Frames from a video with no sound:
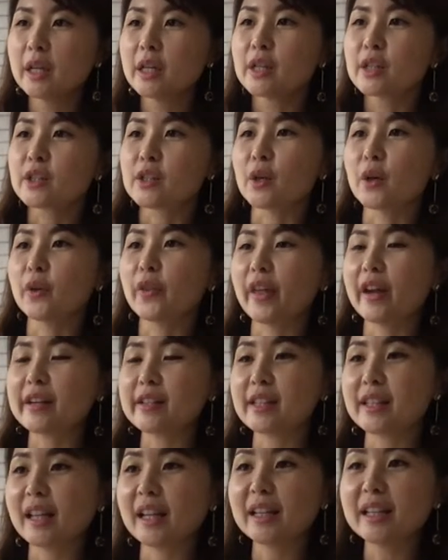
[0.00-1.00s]
So there's
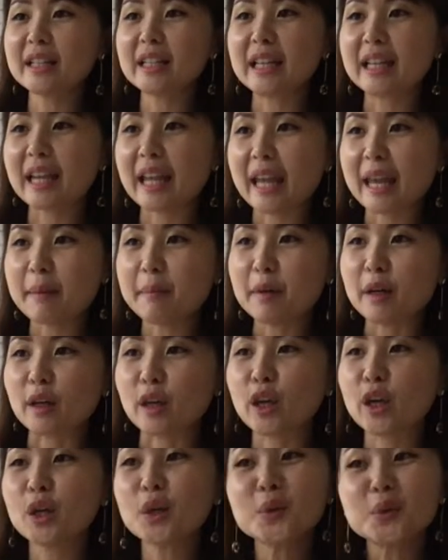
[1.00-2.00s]
another name, a
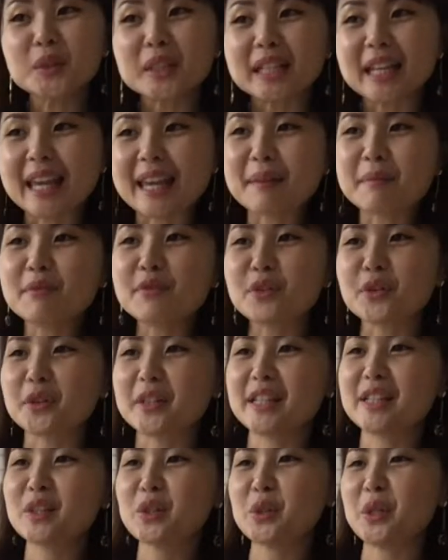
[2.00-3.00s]
cute name for
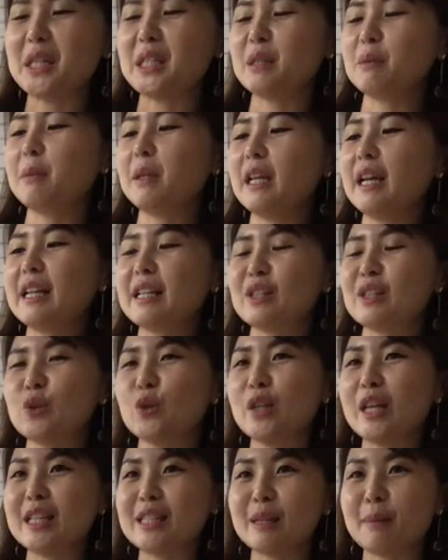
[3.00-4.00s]
this Cruspedia. It's
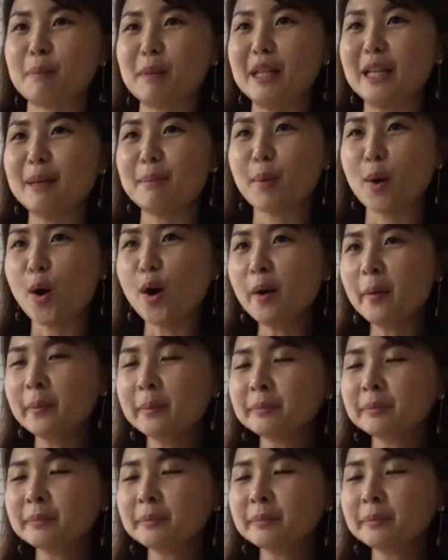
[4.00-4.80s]
known as a Billy Bob.